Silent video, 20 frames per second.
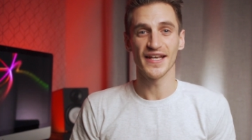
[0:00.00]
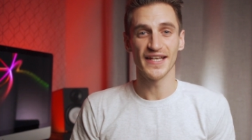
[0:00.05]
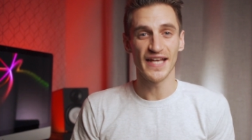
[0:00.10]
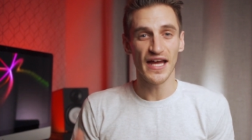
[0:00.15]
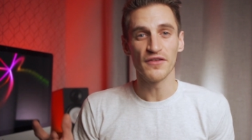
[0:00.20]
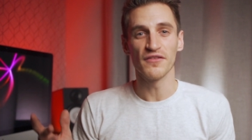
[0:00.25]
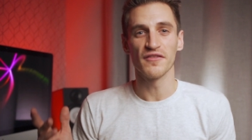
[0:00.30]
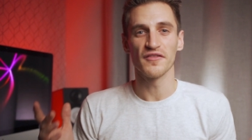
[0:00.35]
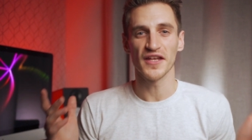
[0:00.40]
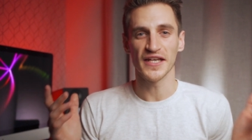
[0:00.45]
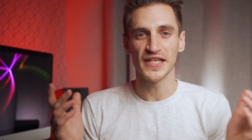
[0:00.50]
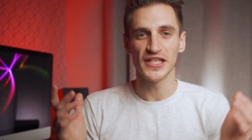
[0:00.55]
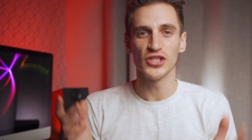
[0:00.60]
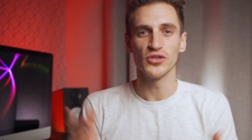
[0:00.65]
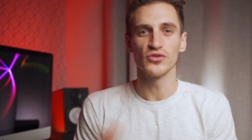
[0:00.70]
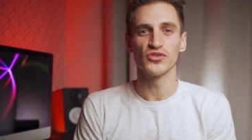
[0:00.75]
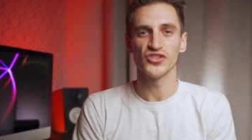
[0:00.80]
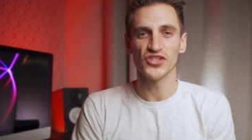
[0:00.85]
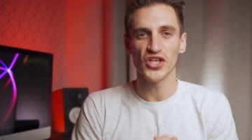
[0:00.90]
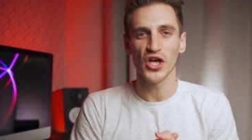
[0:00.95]
Again, thank
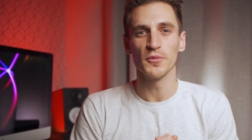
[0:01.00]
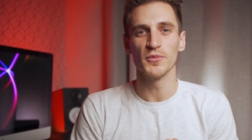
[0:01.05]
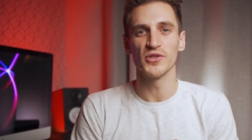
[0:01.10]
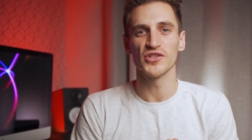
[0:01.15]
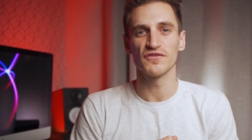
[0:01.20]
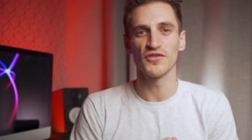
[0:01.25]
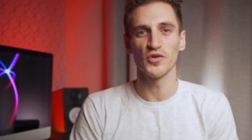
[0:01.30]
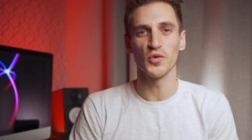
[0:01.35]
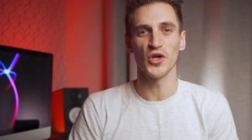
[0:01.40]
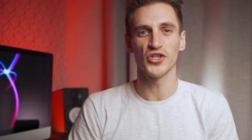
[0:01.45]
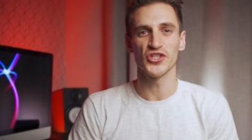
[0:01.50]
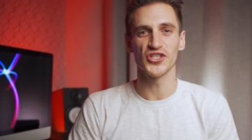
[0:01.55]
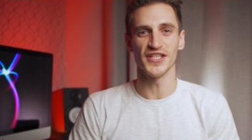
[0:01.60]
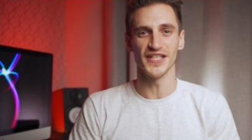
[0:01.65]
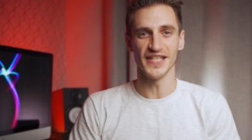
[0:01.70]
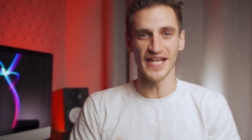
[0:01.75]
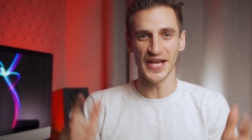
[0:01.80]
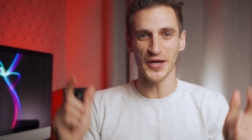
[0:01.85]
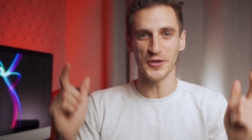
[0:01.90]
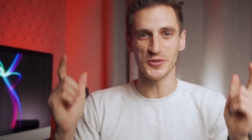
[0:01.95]
you so much for
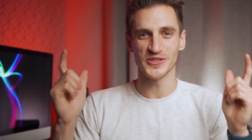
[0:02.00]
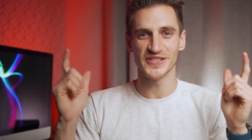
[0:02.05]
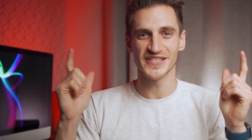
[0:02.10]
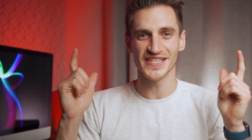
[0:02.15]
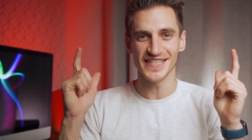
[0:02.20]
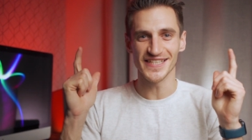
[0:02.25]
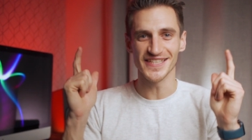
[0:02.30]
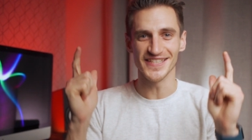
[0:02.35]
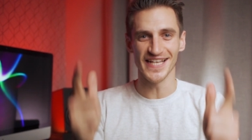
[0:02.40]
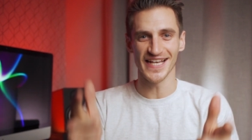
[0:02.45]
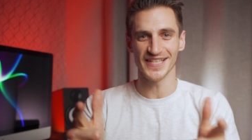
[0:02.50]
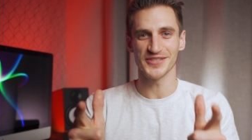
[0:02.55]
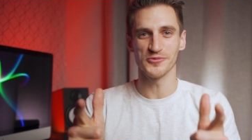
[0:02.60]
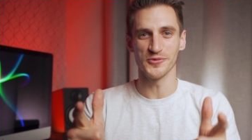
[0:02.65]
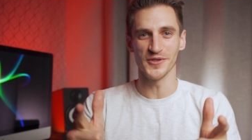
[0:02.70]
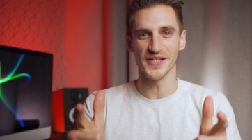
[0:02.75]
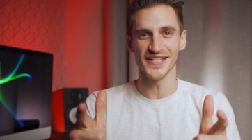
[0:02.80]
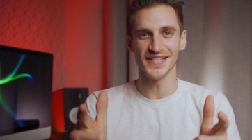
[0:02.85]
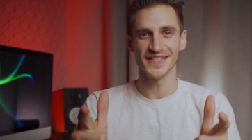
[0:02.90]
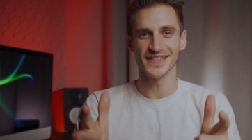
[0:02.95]
watching, and I will see you next
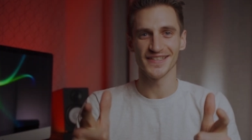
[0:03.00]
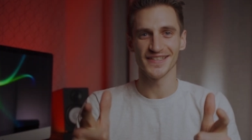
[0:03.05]
week.